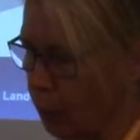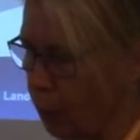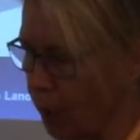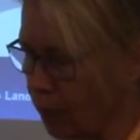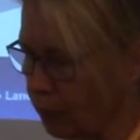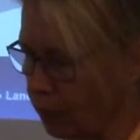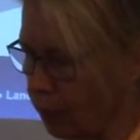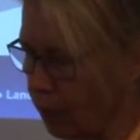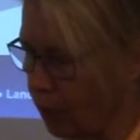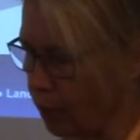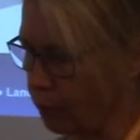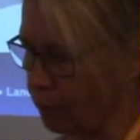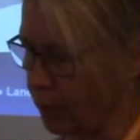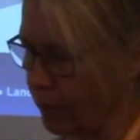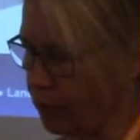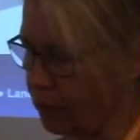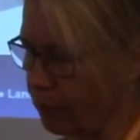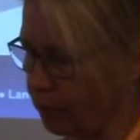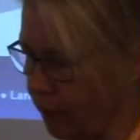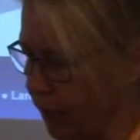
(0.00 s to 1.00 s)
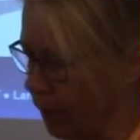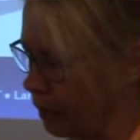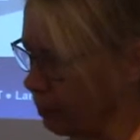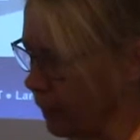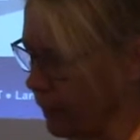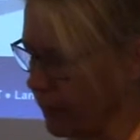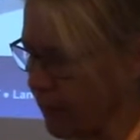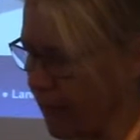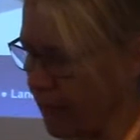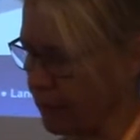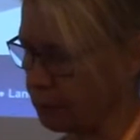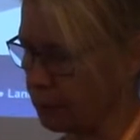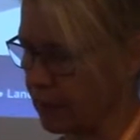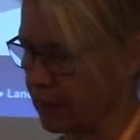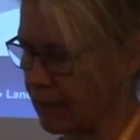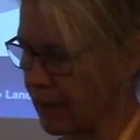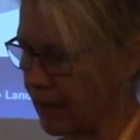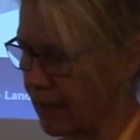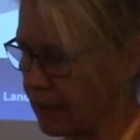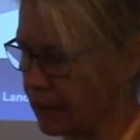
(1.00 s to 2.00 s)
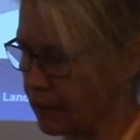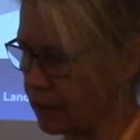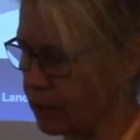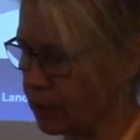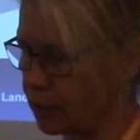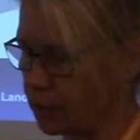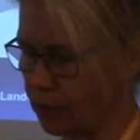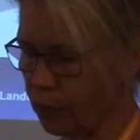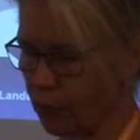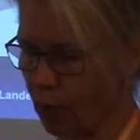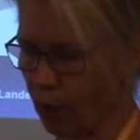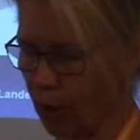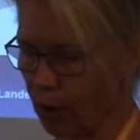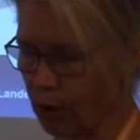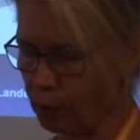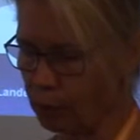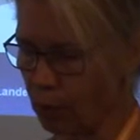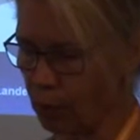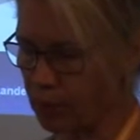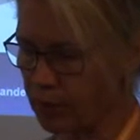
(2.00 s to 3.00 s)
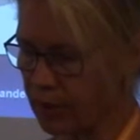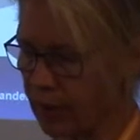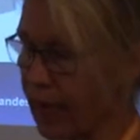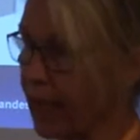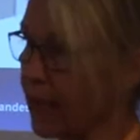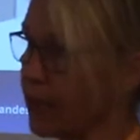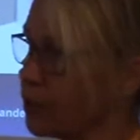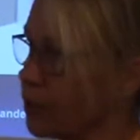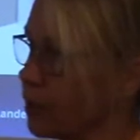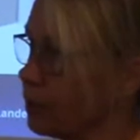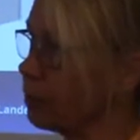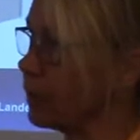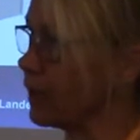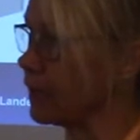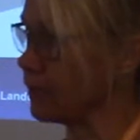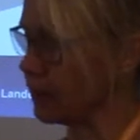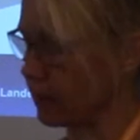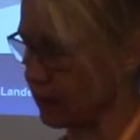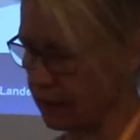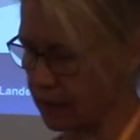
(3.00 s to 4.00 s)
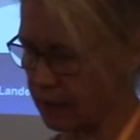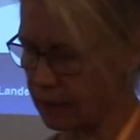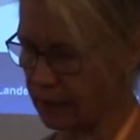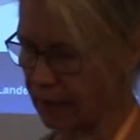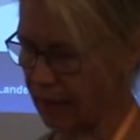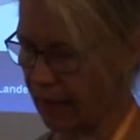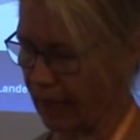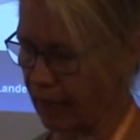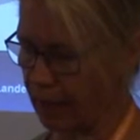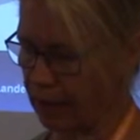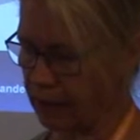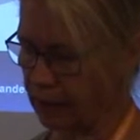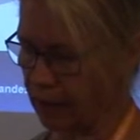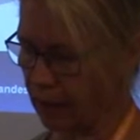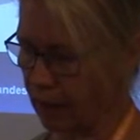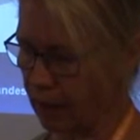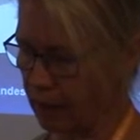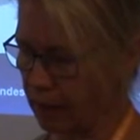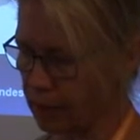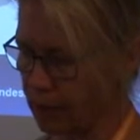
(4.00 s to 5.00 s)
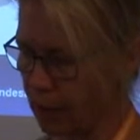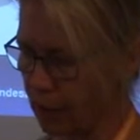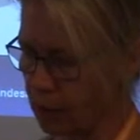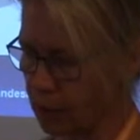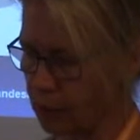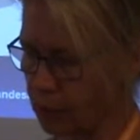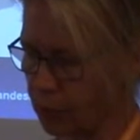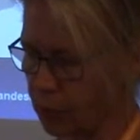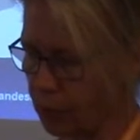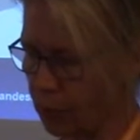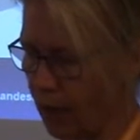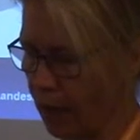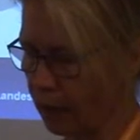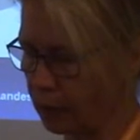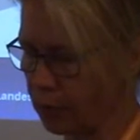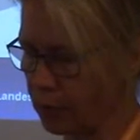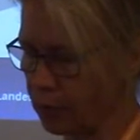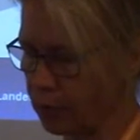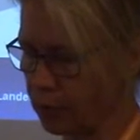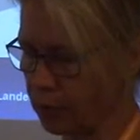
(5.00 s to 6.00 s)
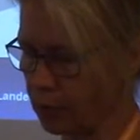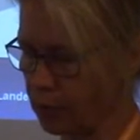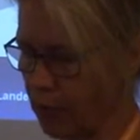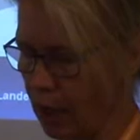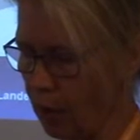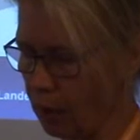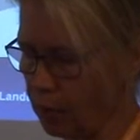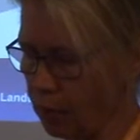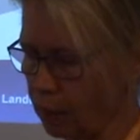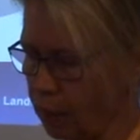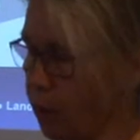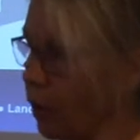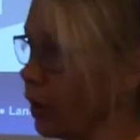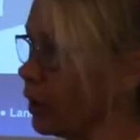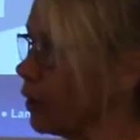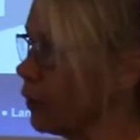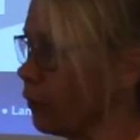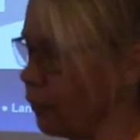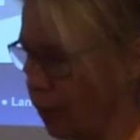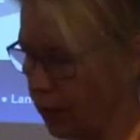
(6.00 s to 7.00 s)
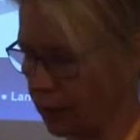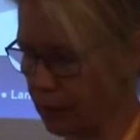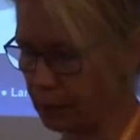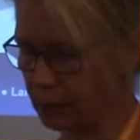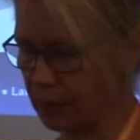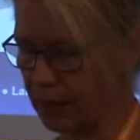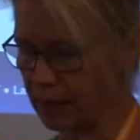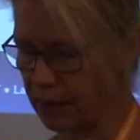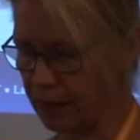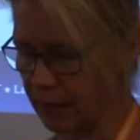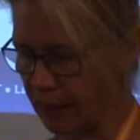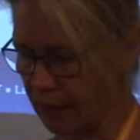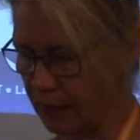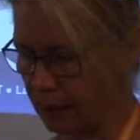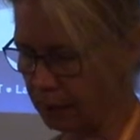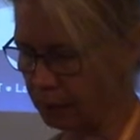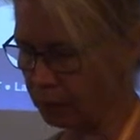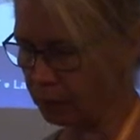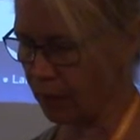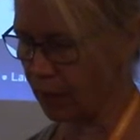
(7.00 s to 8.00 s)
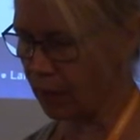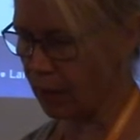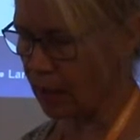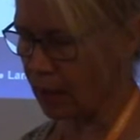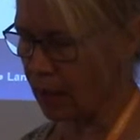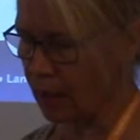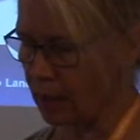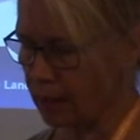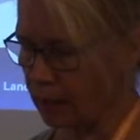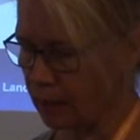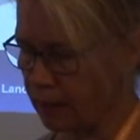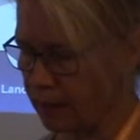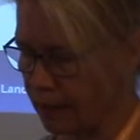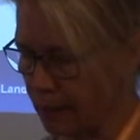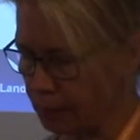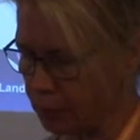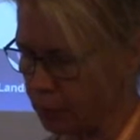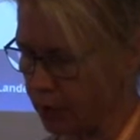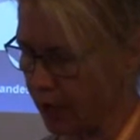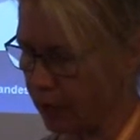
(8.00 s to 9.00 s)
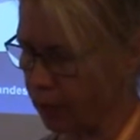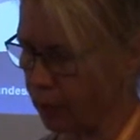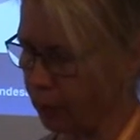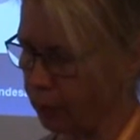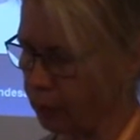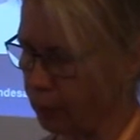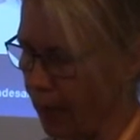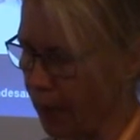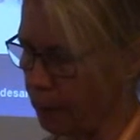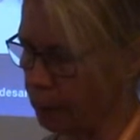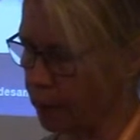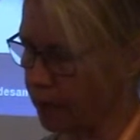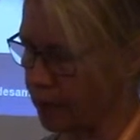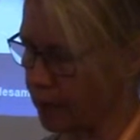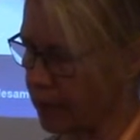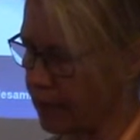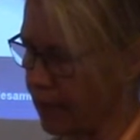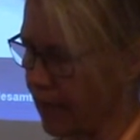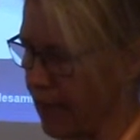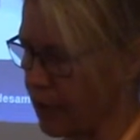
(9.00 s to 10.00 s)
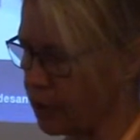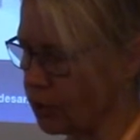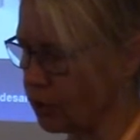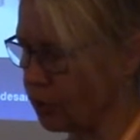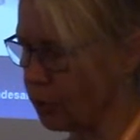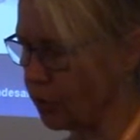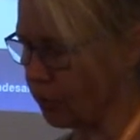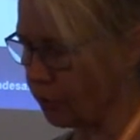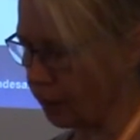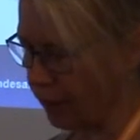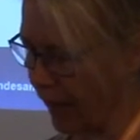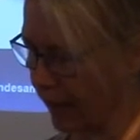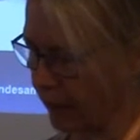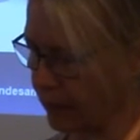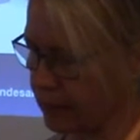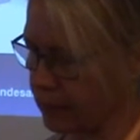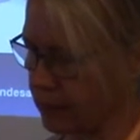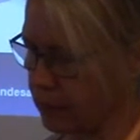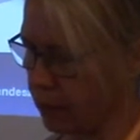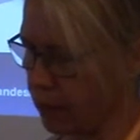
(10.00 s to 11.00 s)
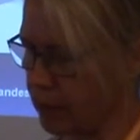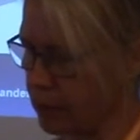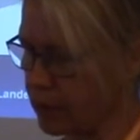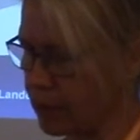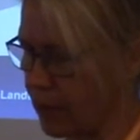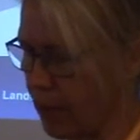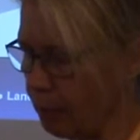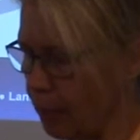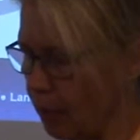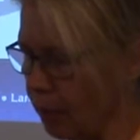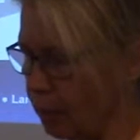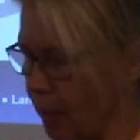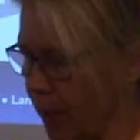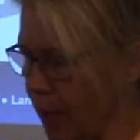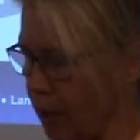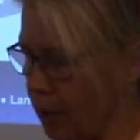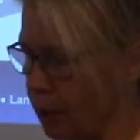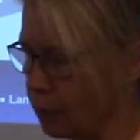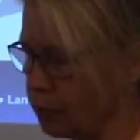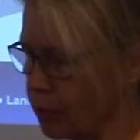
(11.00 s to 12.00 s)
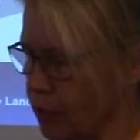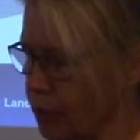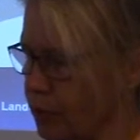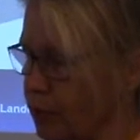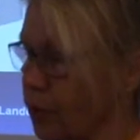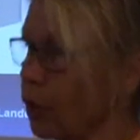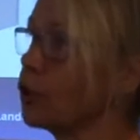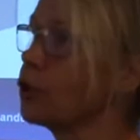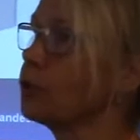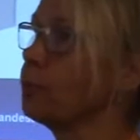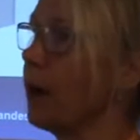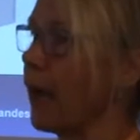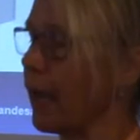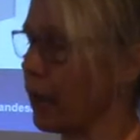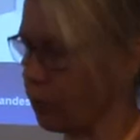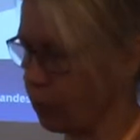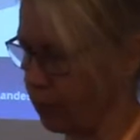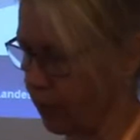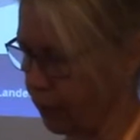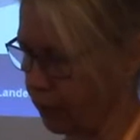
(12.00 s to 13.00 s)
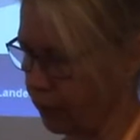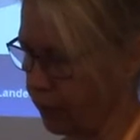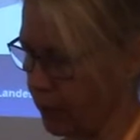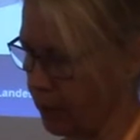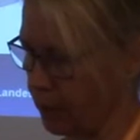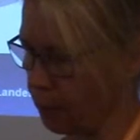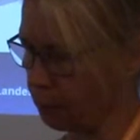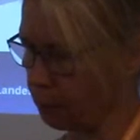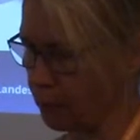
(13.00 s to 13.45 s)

One fragment, fragment has been dated to the early Bronze Age, it means in this case uh, twelve hundred to fourteen forty B C. The subject of my presentation reflects on some of my own research biography,